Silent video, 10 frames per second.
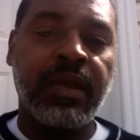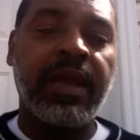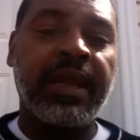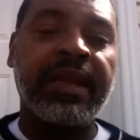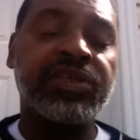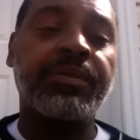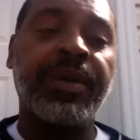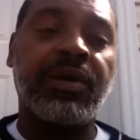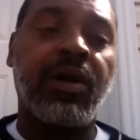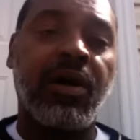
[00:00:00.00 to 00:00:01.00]
And he should
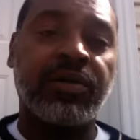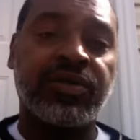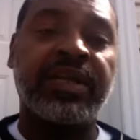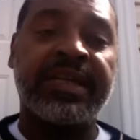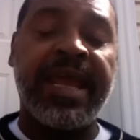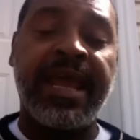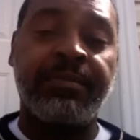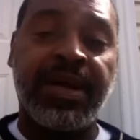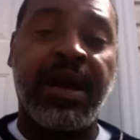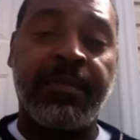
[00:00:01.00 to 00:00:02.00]
be called to the damn
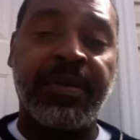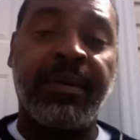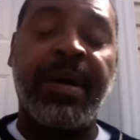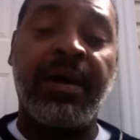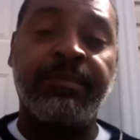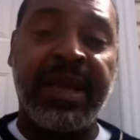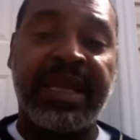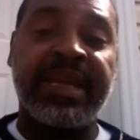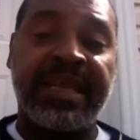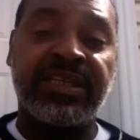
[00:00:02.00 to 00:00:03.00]
carpet about
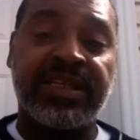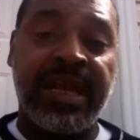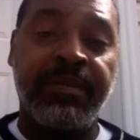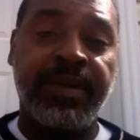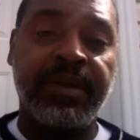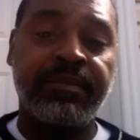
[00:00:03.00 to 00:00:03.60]
making that statement.